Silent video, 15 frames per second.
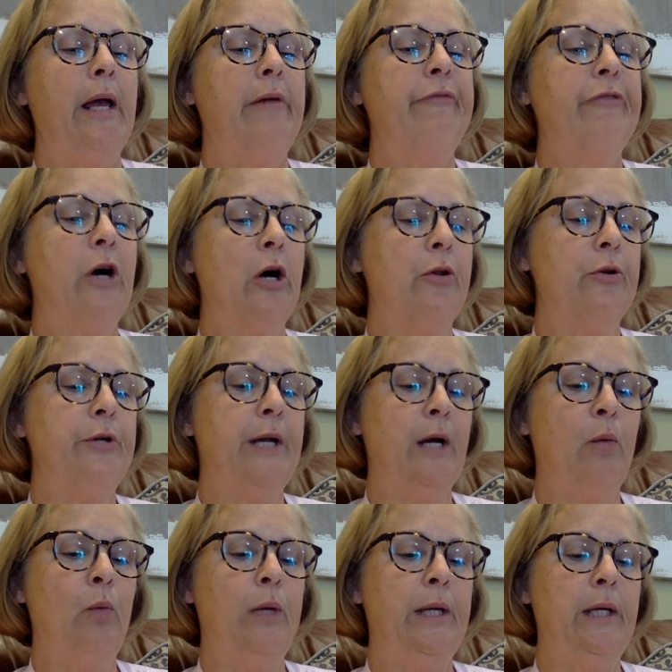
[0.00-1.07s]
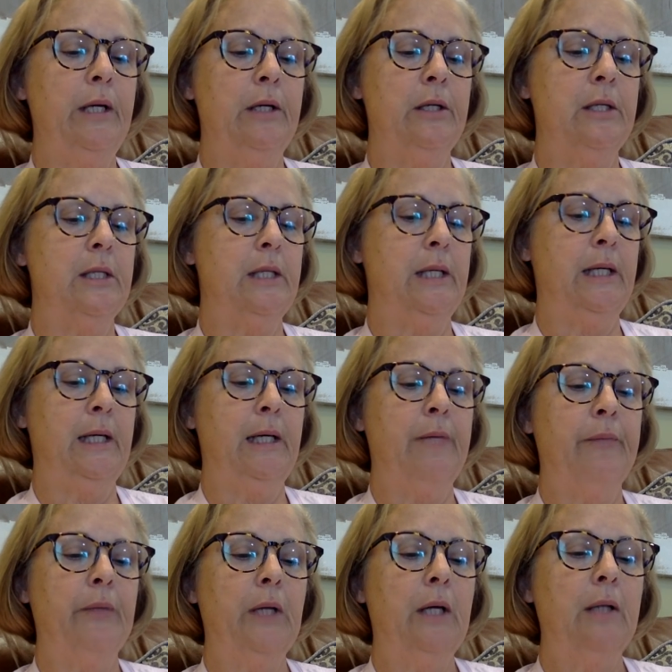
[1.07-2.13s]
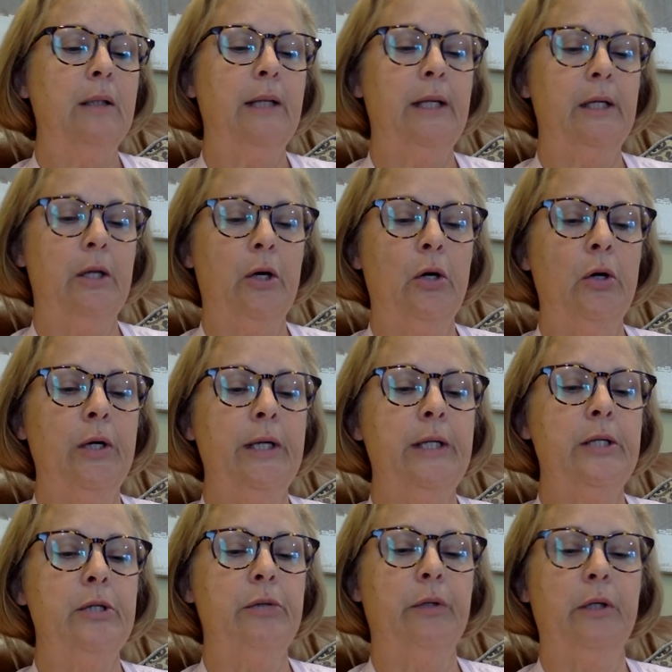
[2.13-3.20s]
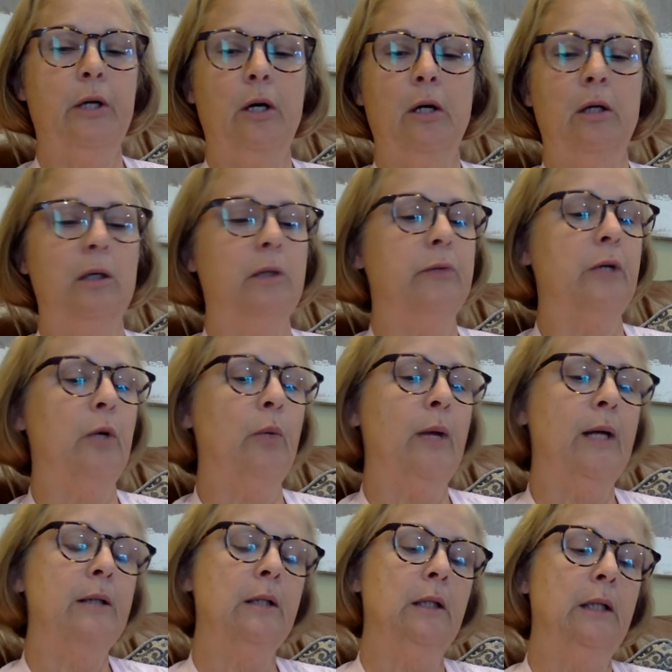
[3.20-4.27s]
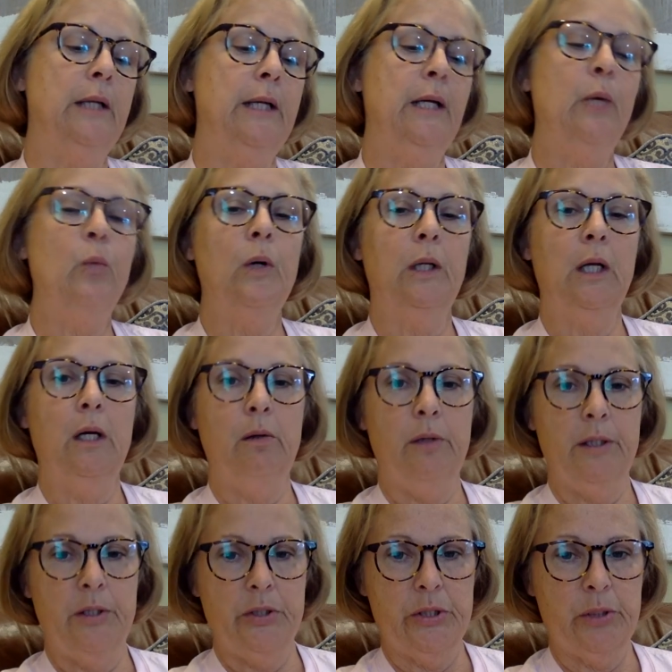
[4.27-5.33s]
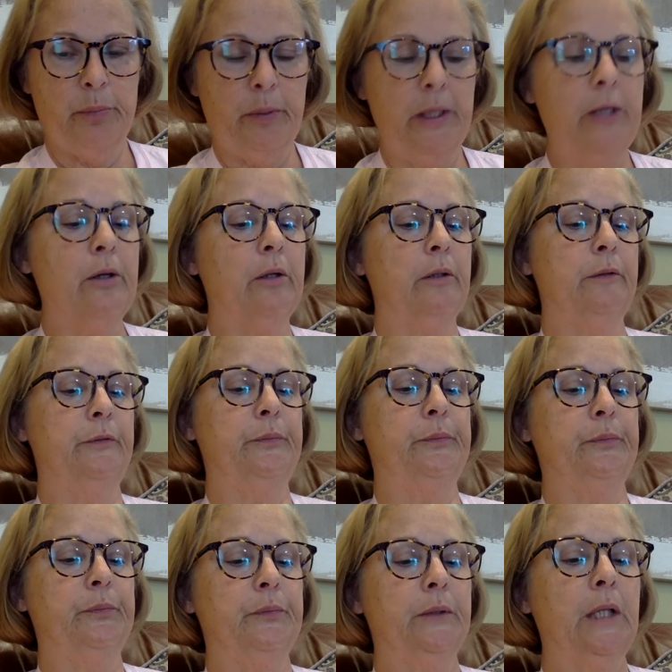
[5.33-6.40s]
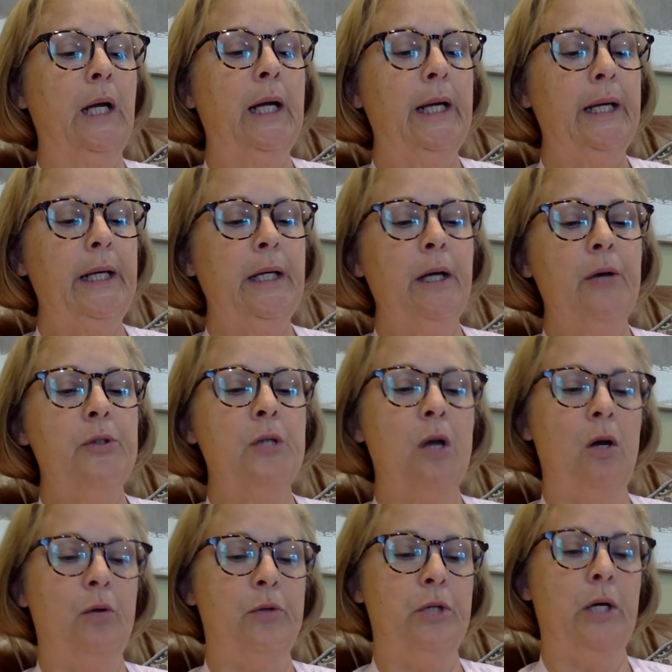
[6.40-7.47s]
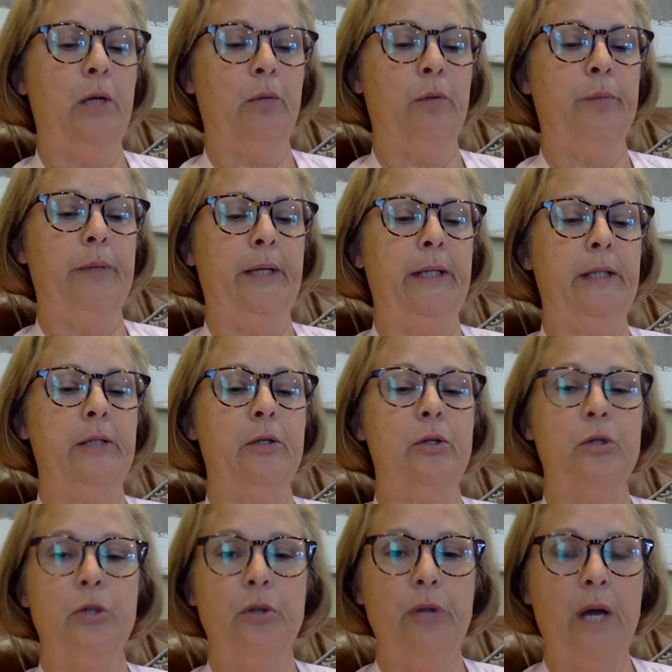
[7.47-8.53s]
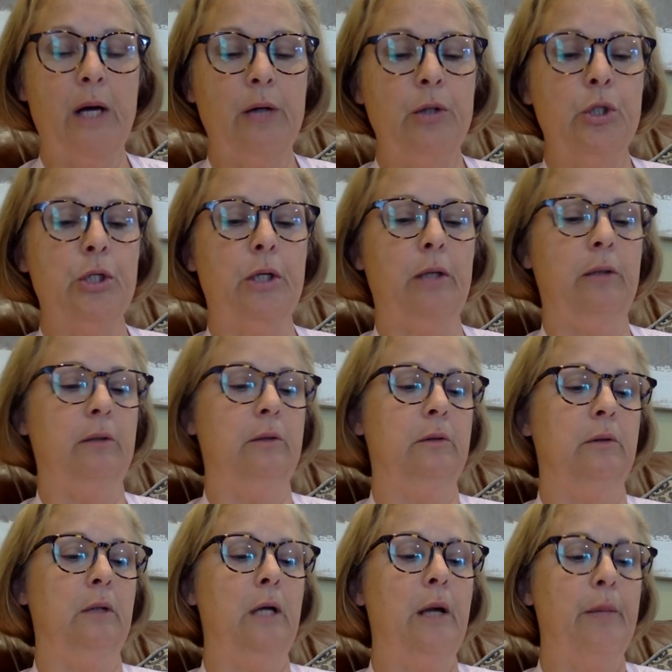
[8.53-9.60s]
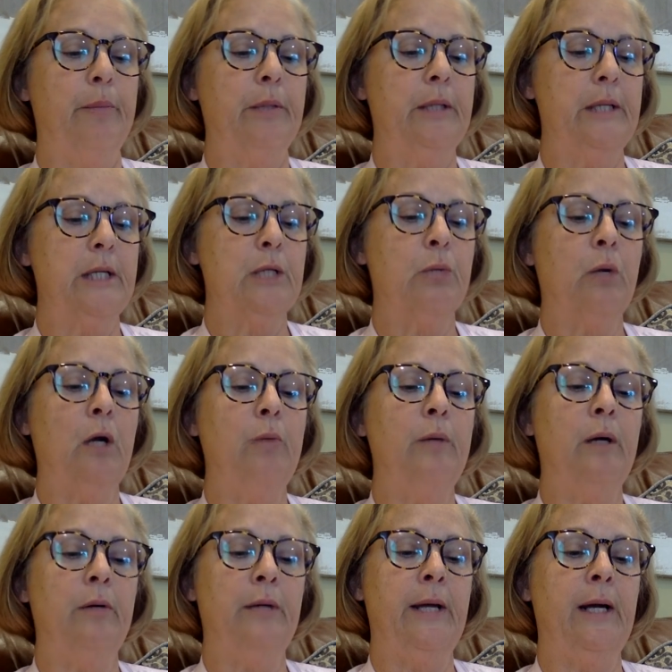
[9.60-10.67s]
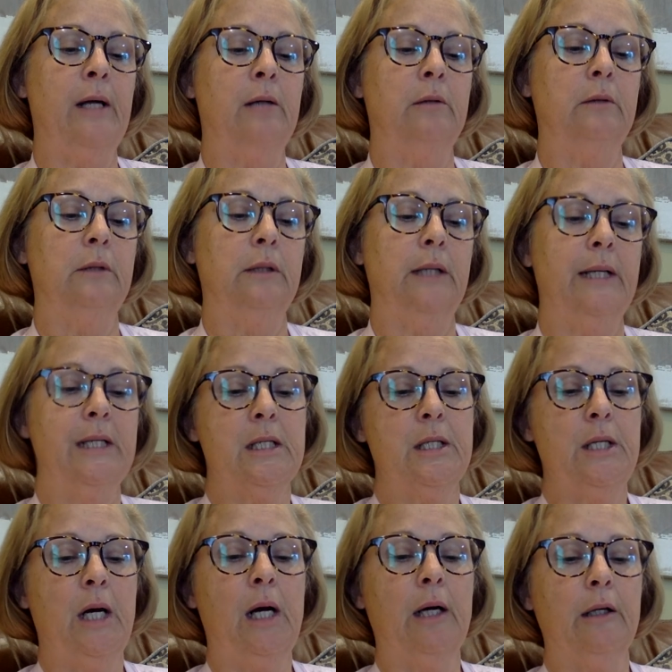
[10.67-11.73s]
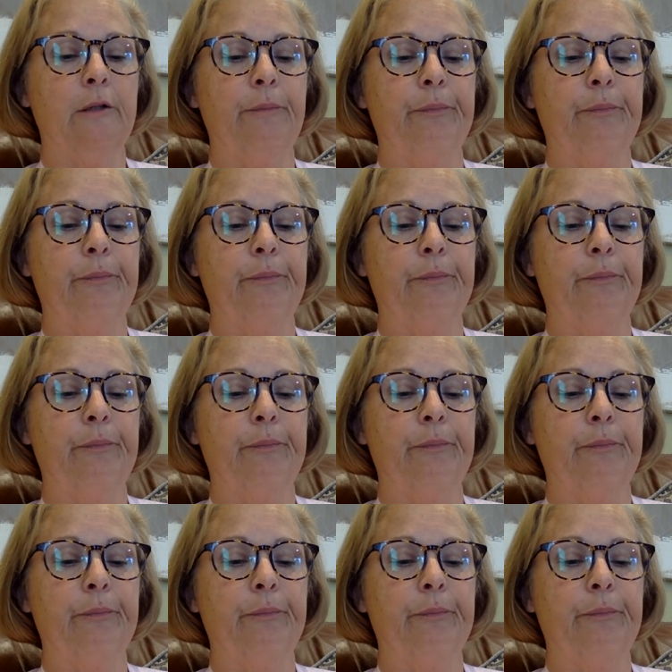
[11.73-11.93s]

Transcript: And farther down, Winnie could see that it hurried into a curve around a leaning willow and disappeared. It goes on, Tuck repeated, to the ocean. But this rowboat now, is stuck.